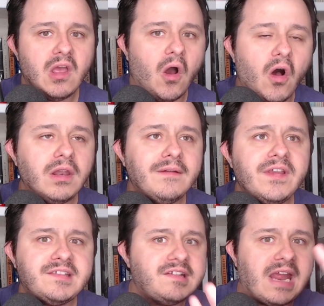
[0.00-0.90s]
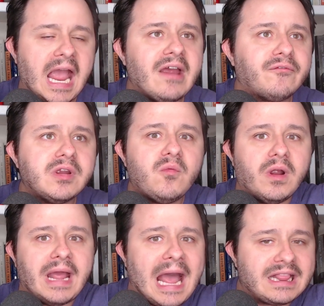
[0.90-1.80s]
All of this is
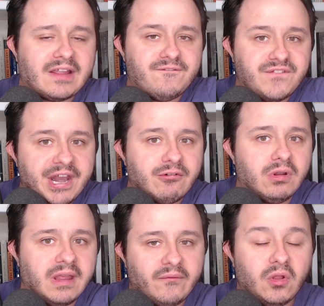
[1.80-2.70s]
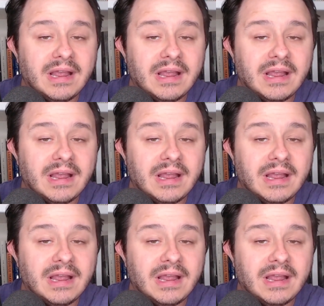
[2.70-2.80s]
everyone at the federal level.